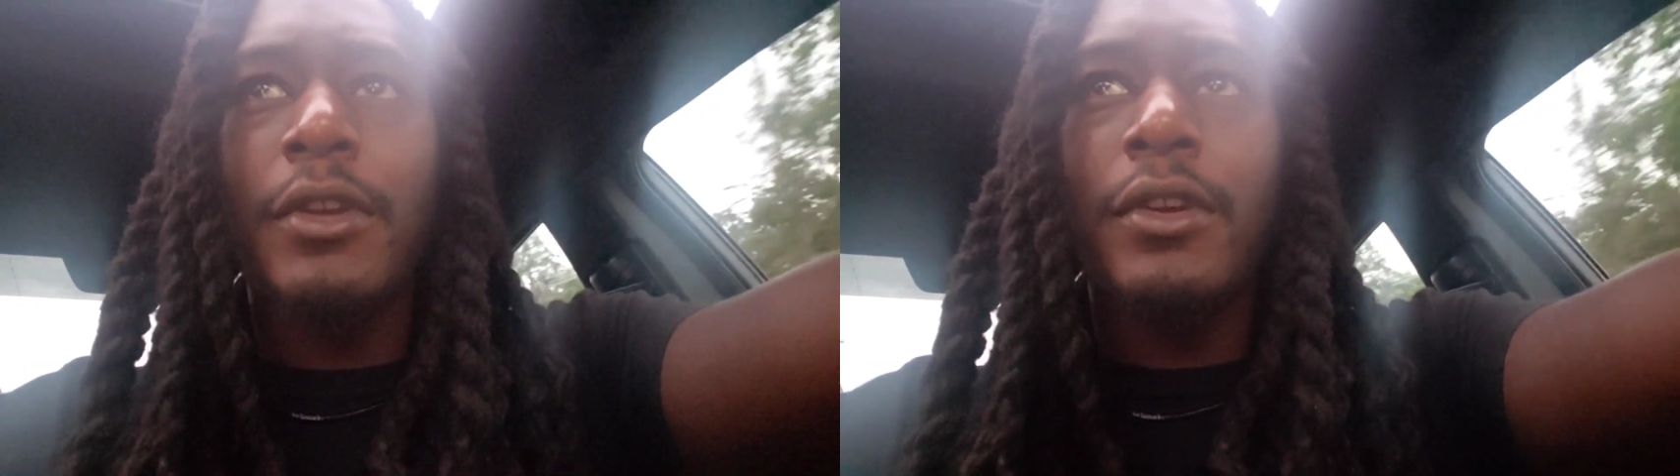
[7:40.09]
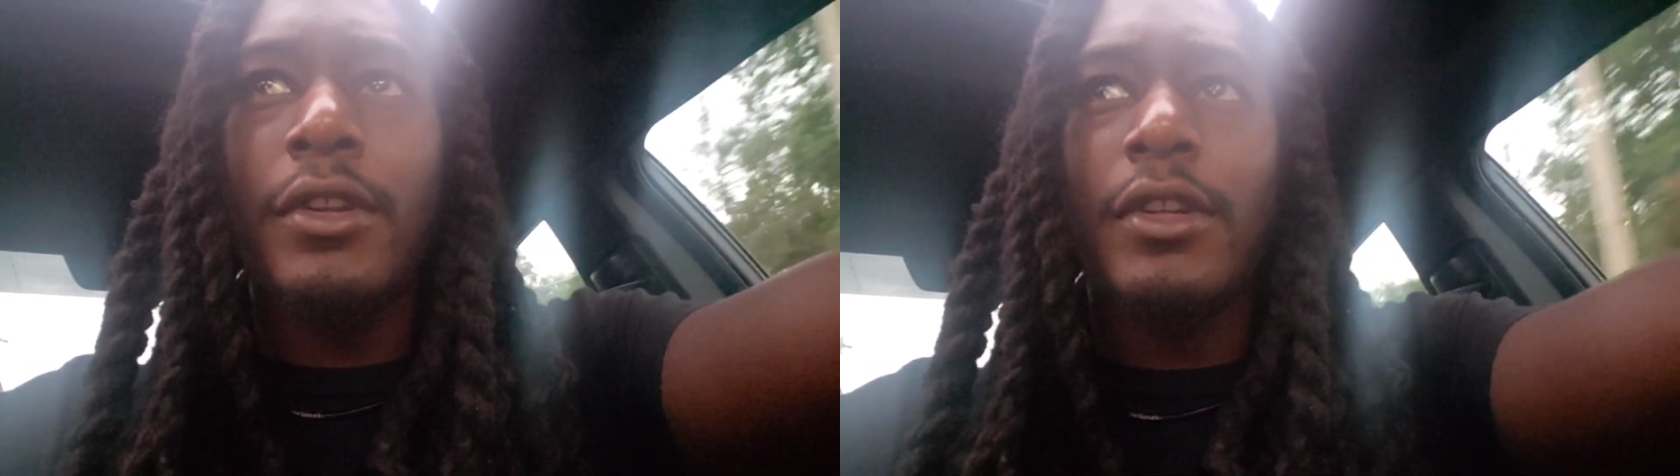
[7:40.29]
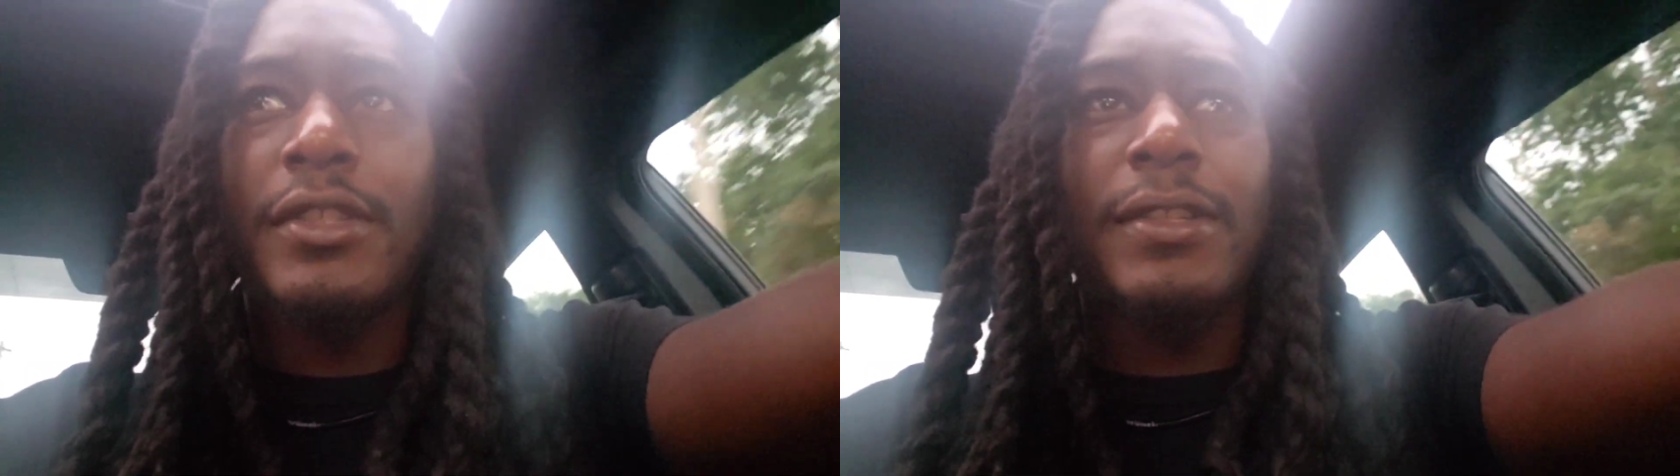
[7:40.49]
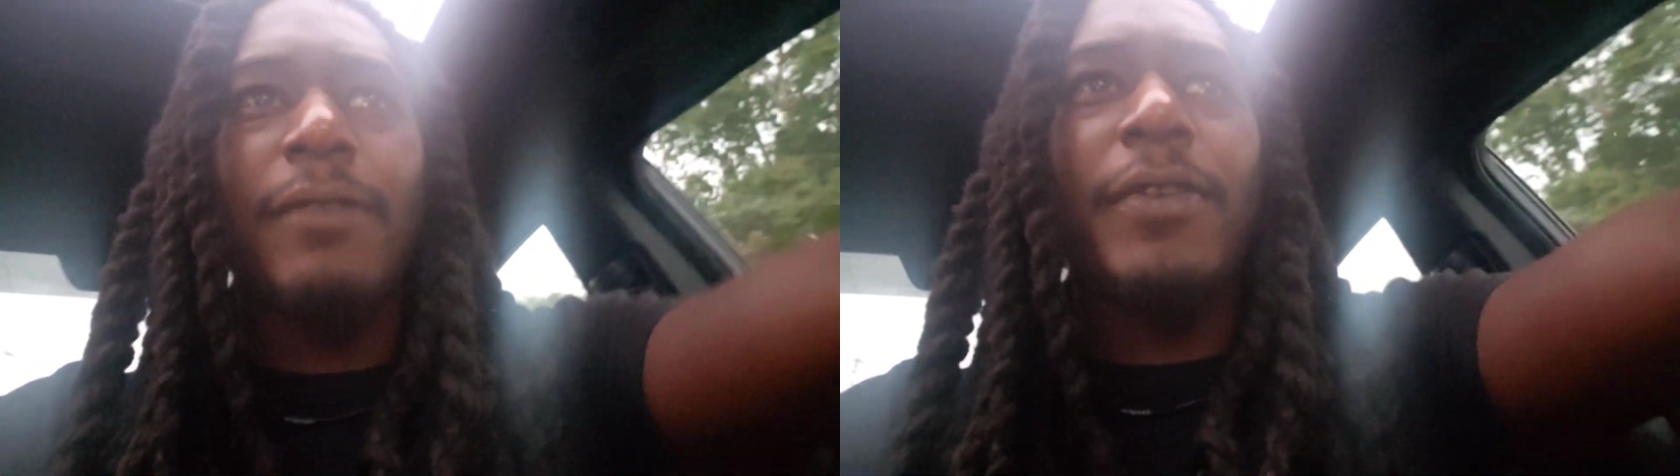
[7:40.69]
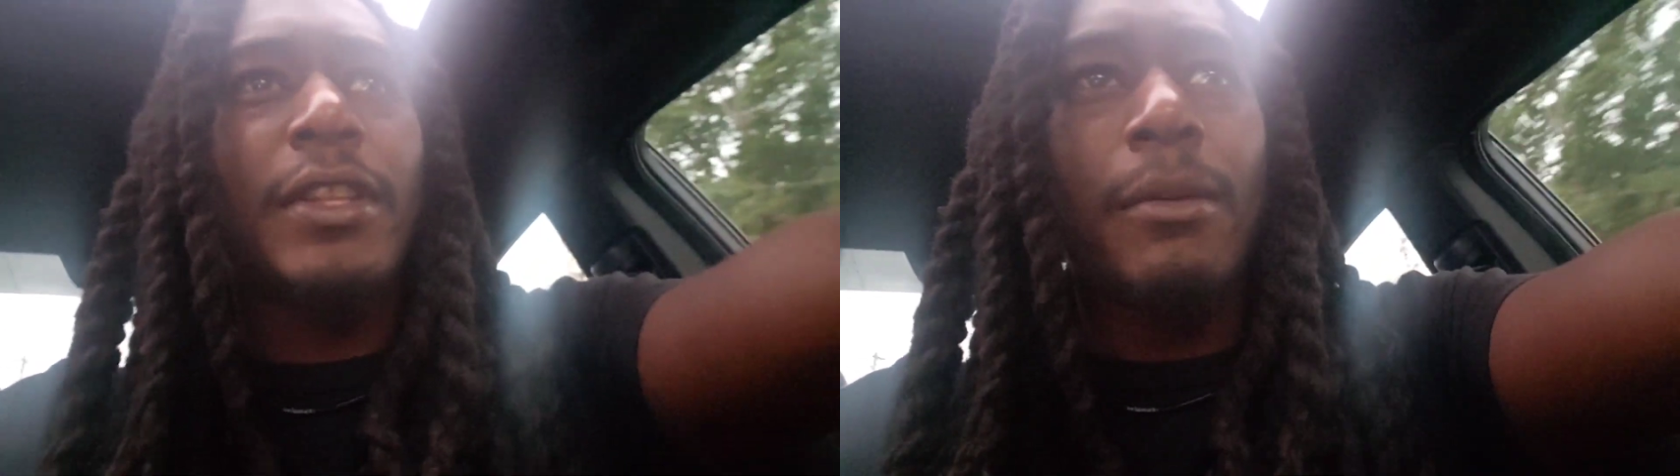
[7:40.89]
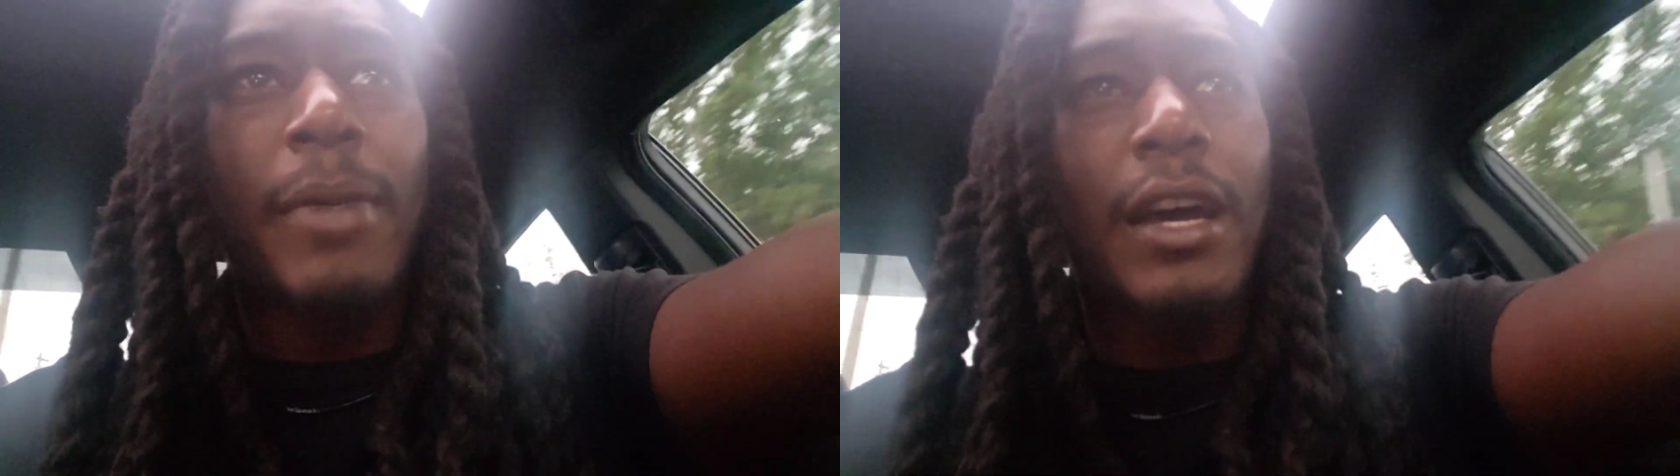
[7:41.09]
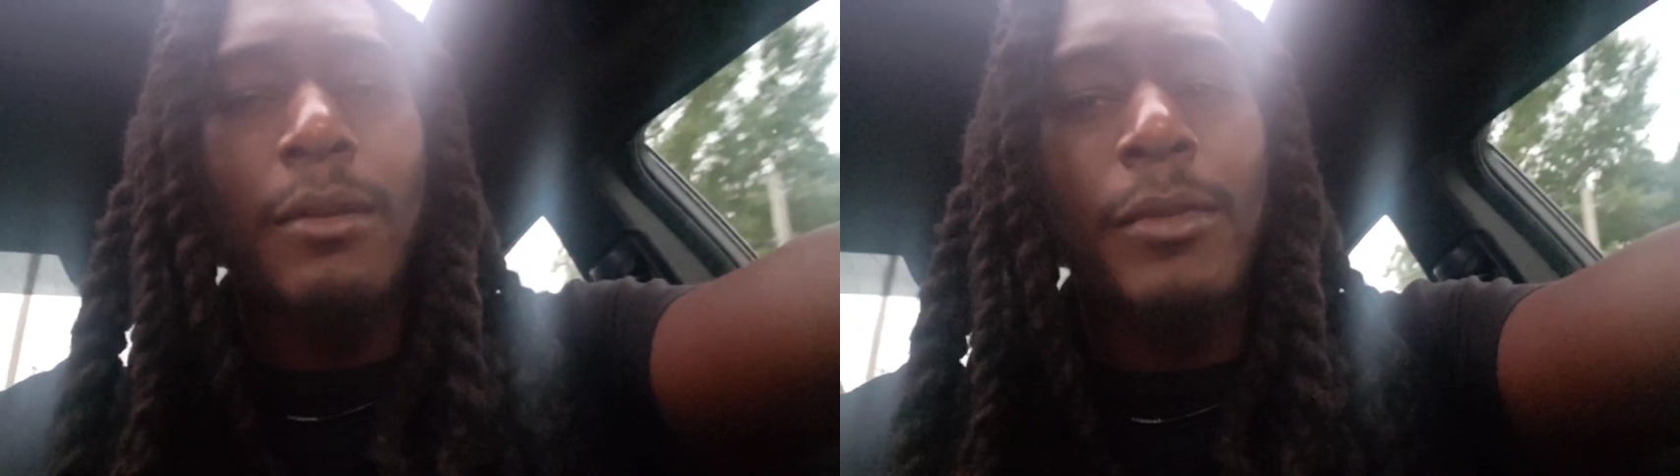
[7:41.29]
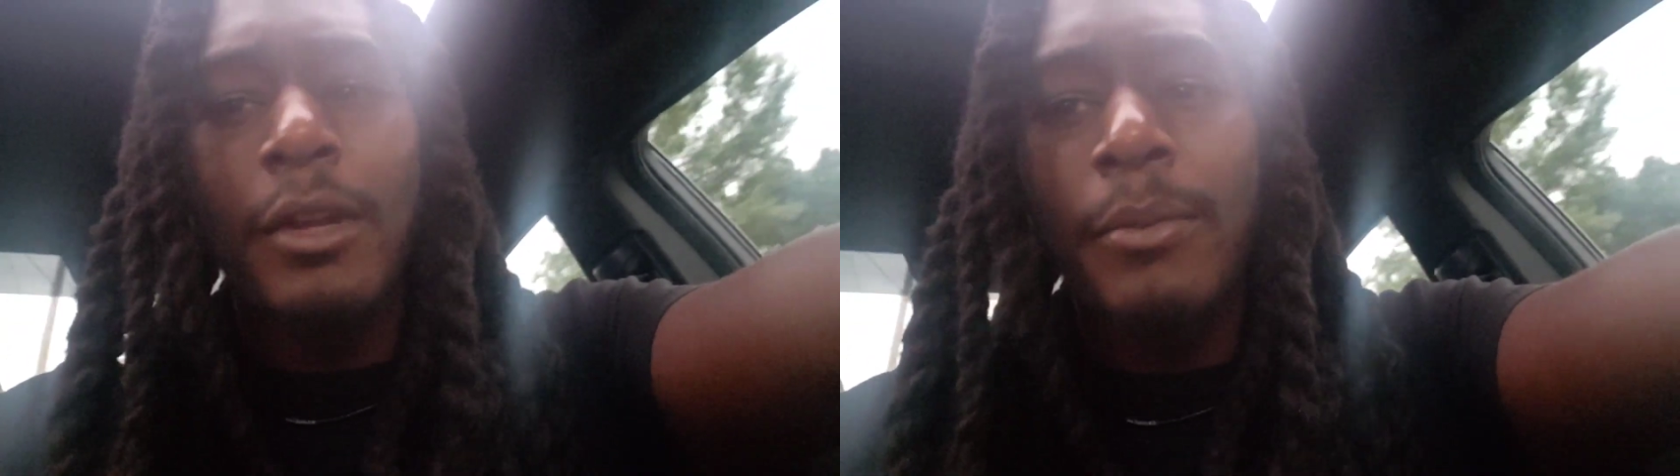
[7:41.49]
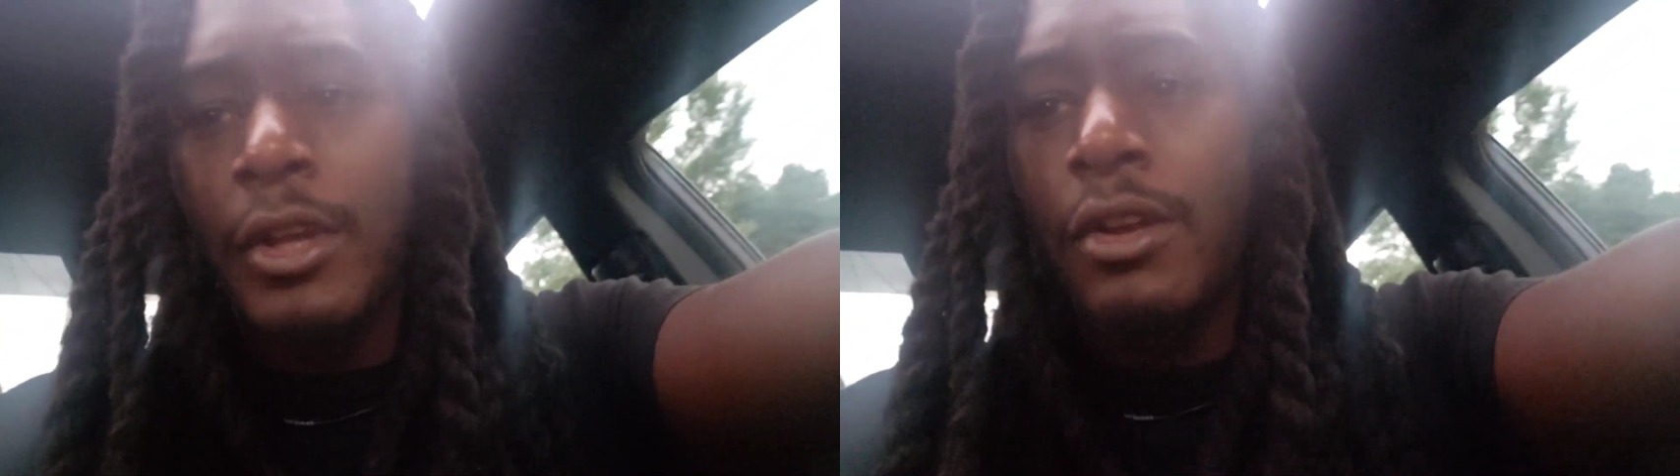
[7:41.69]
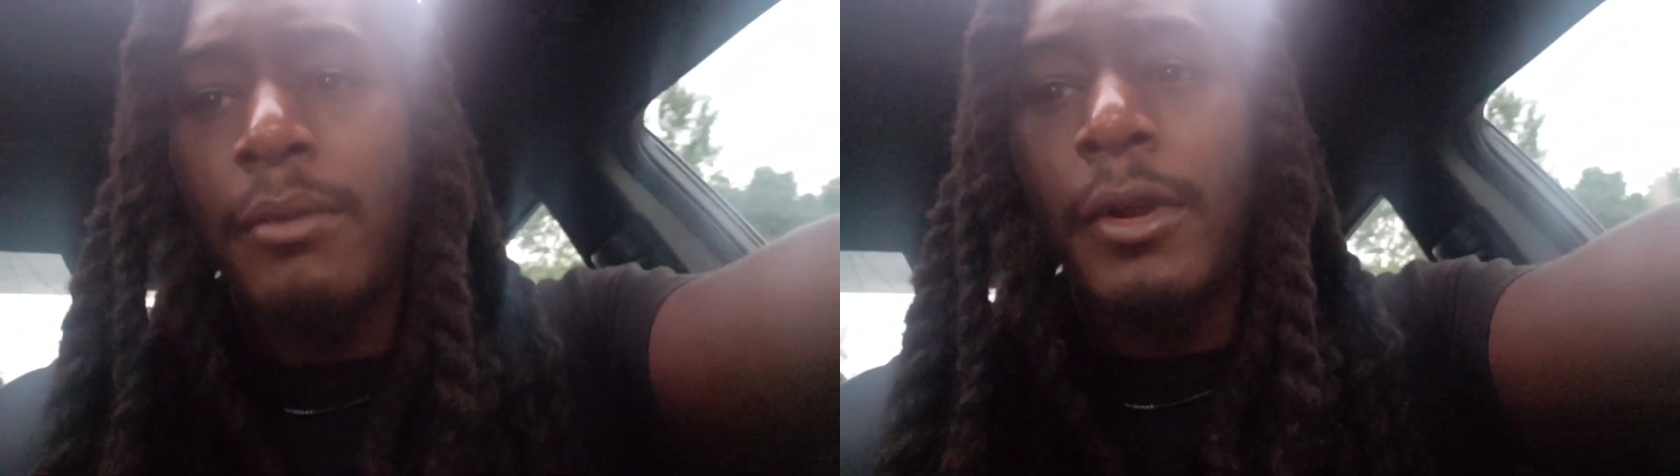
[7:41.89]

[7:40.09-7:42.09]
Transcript: Or the stuff at the bottom of the barrel,